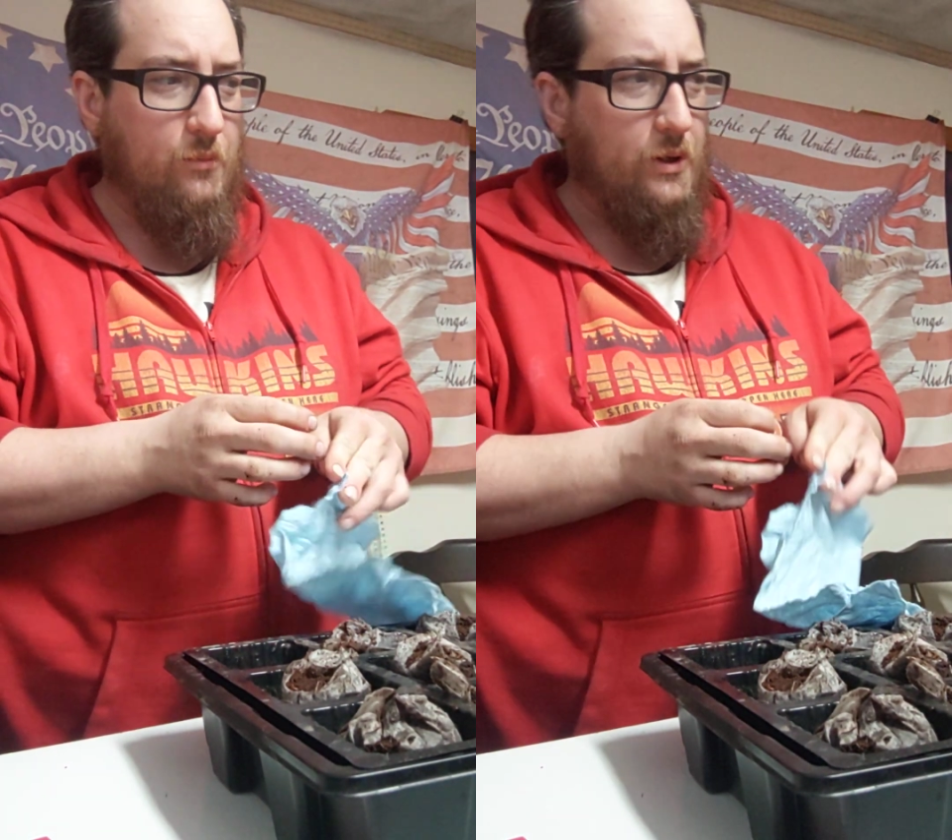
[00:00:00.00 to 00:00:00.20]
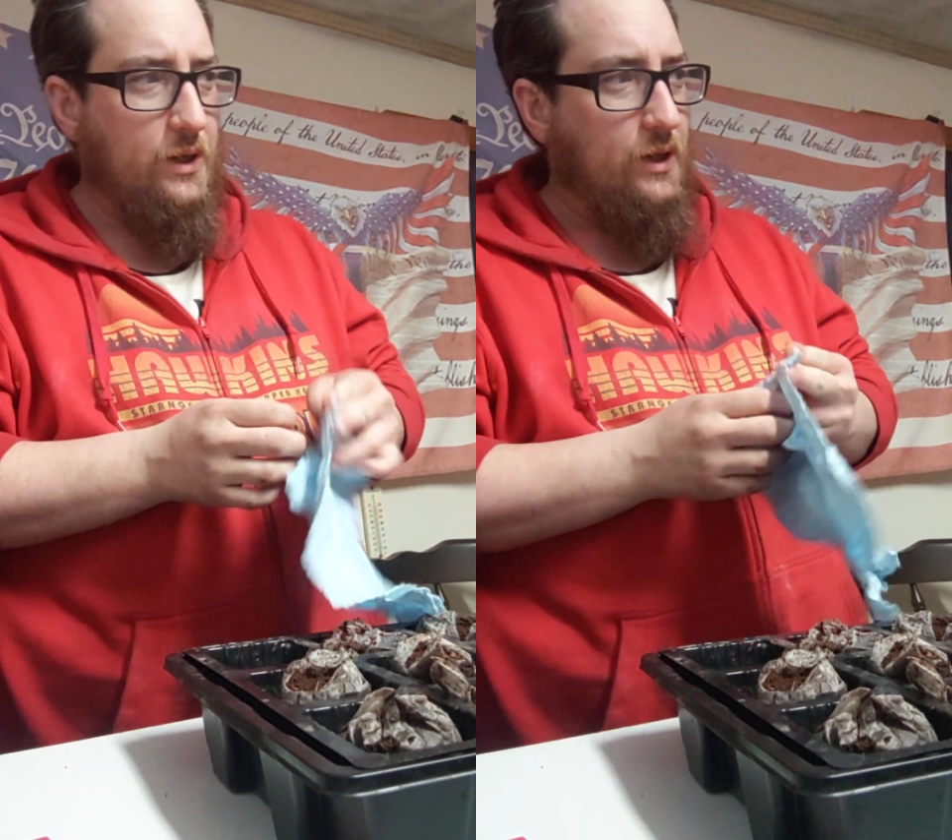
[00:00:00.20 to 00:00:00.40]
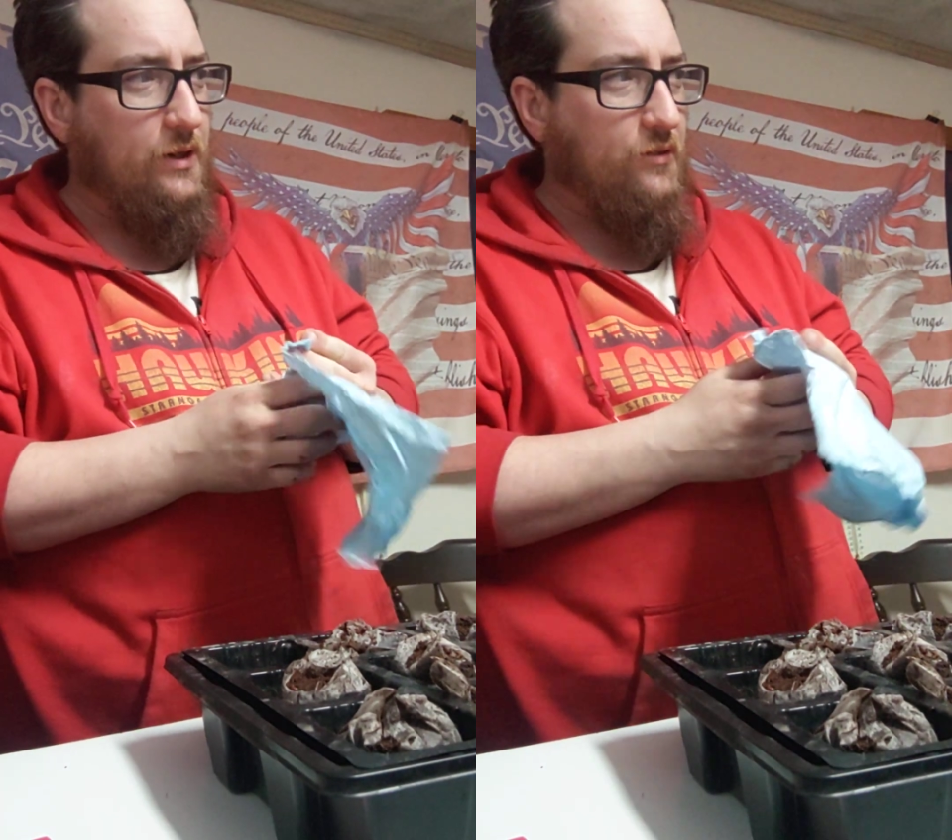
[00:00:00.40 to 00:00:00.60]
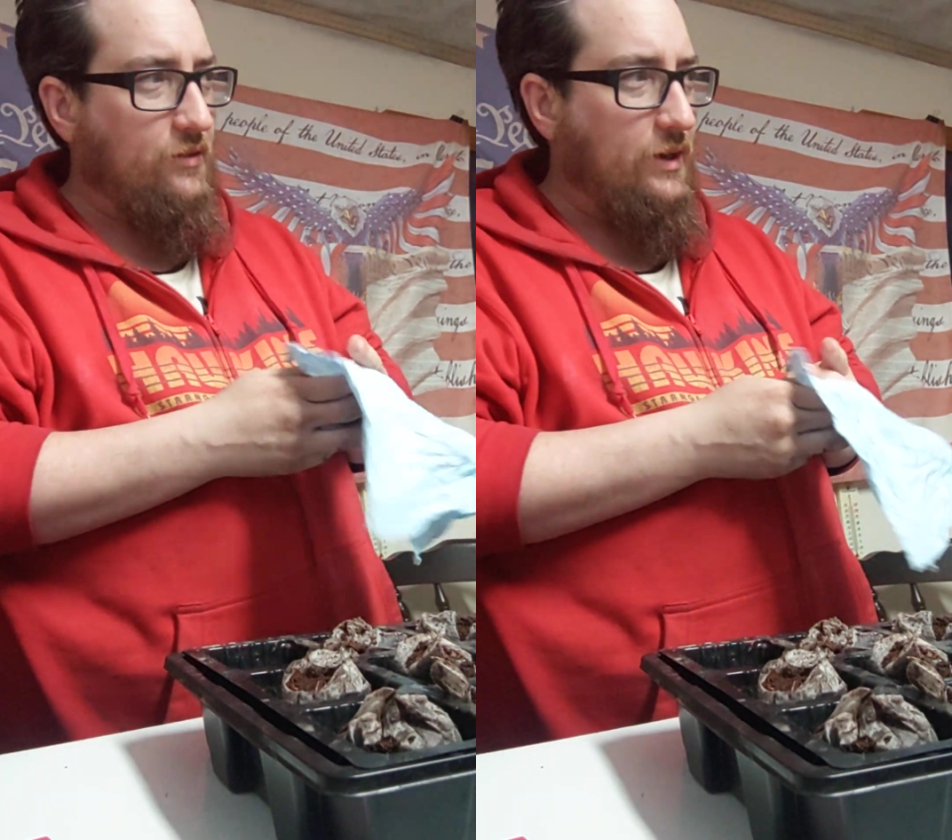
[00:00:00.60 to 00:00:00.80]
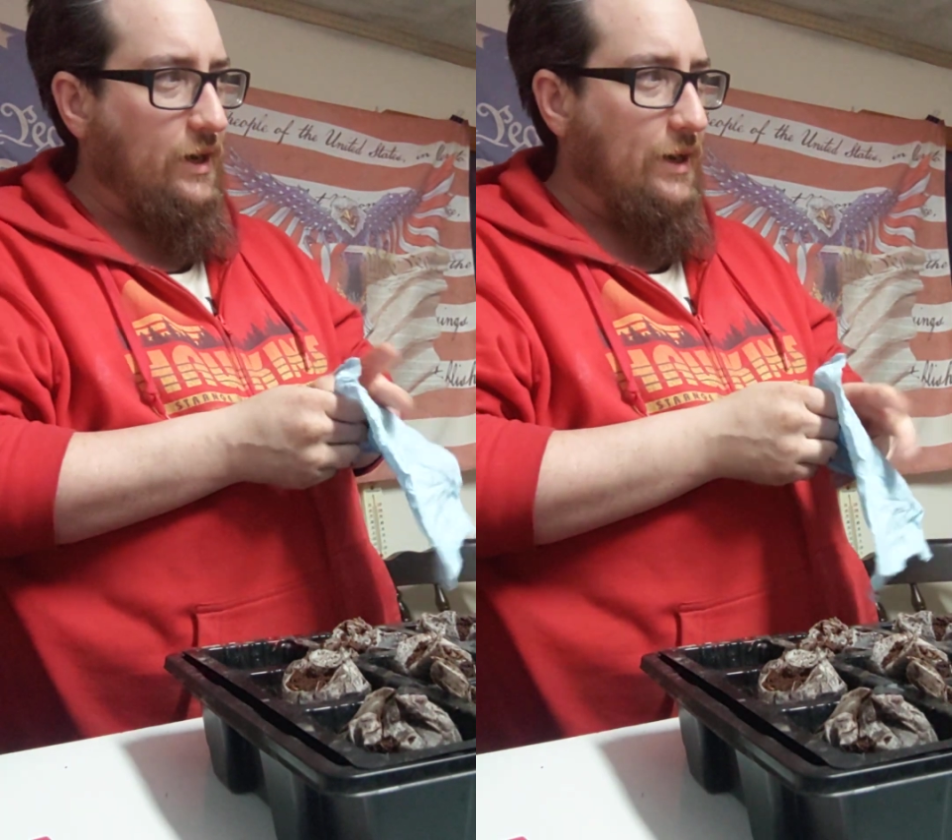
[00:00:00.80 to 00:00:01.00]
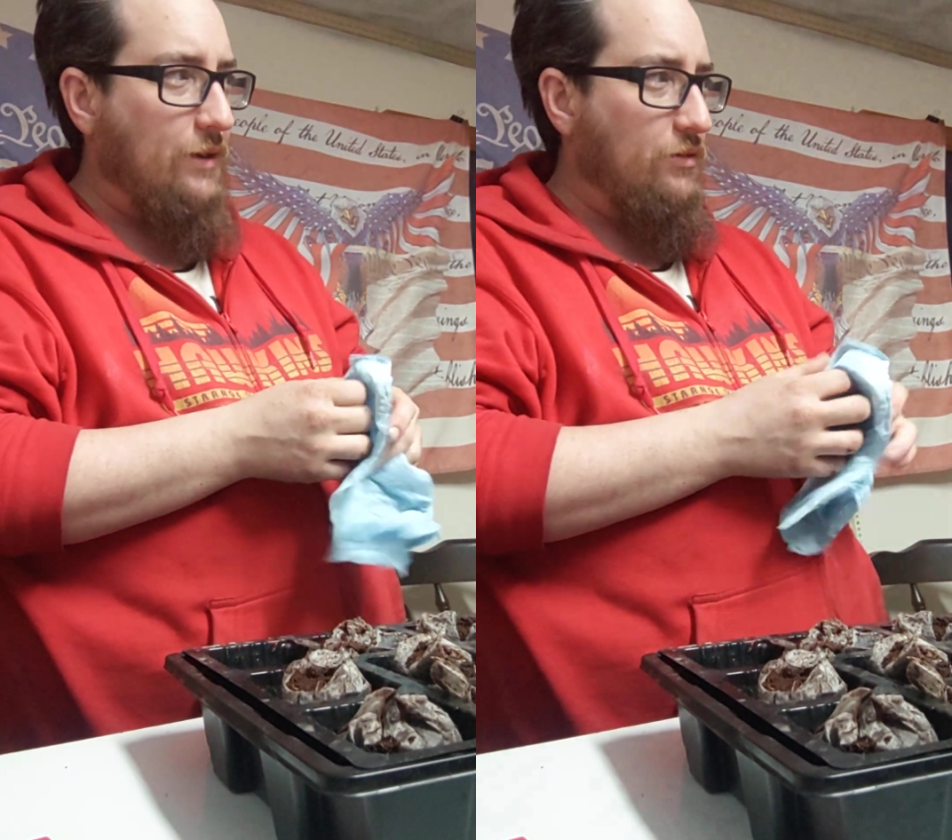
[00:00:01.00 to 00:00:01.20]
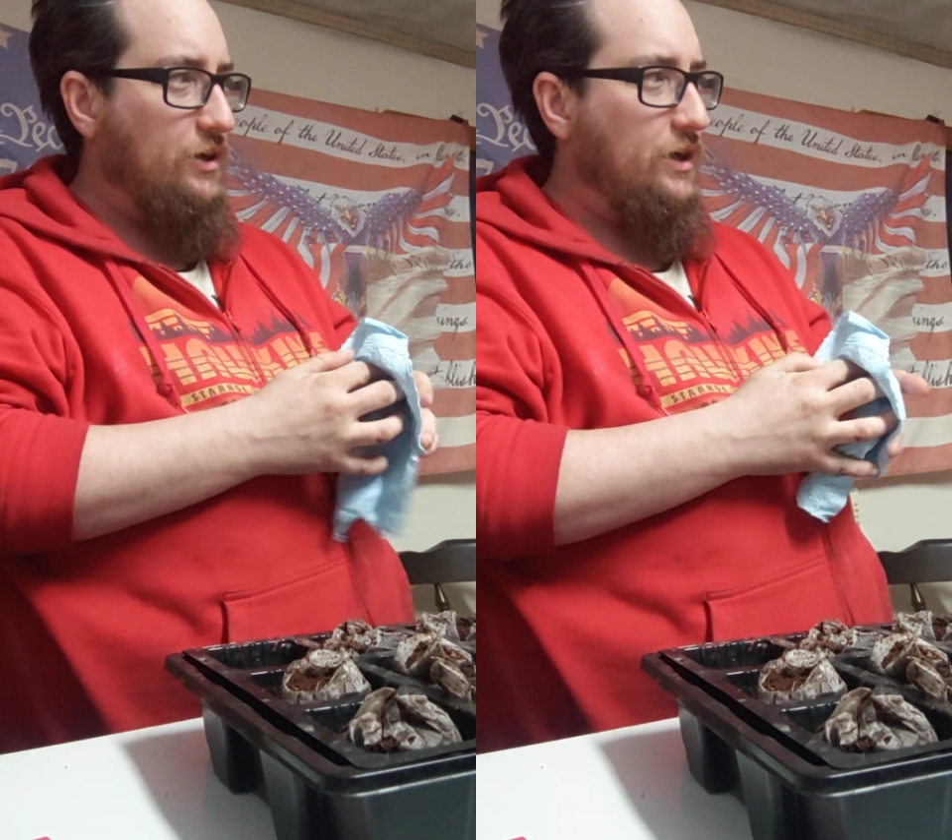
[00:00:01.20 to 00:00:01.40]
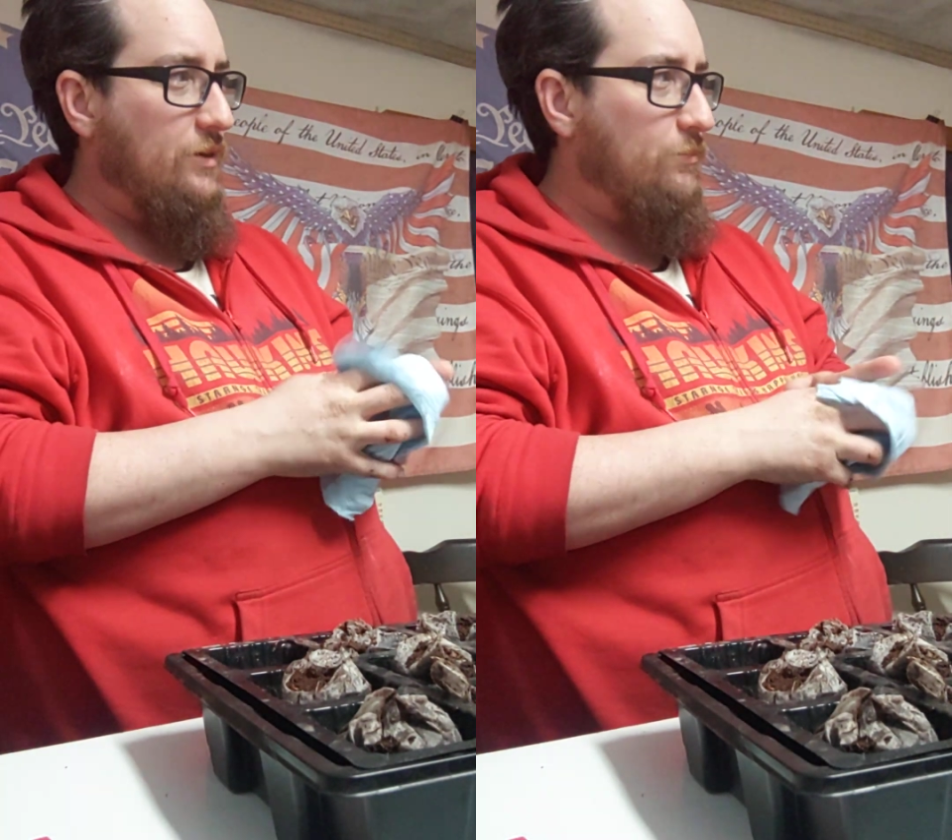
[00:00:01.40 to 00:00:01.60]
but honestly, I never
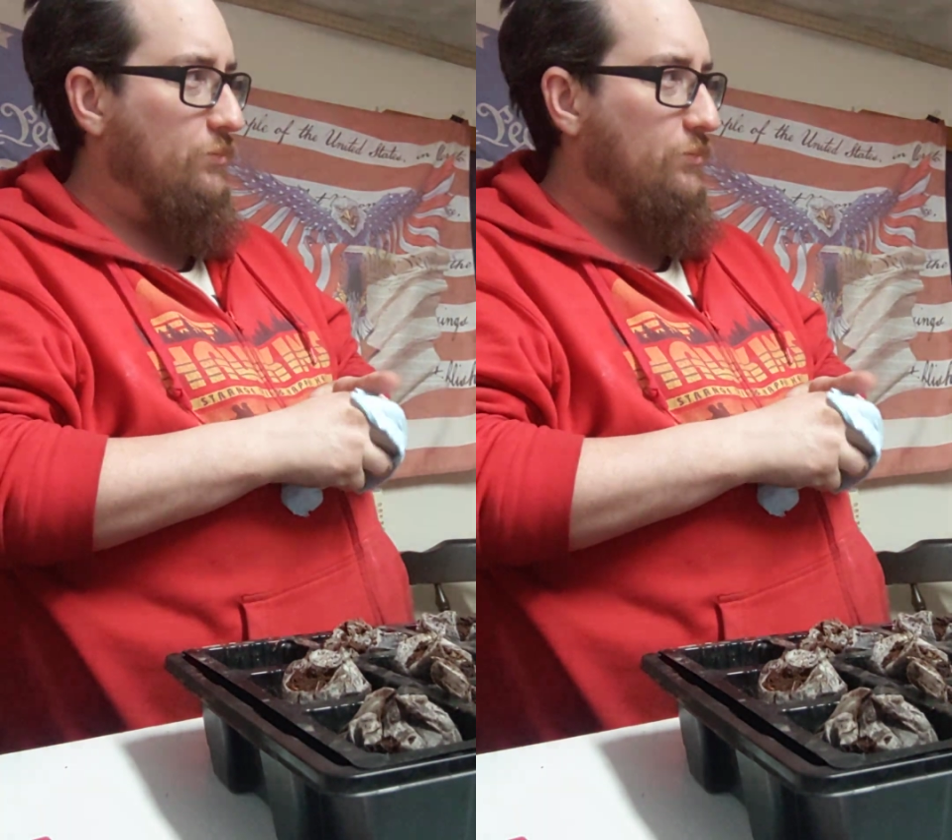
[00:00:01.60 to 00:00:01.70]
did.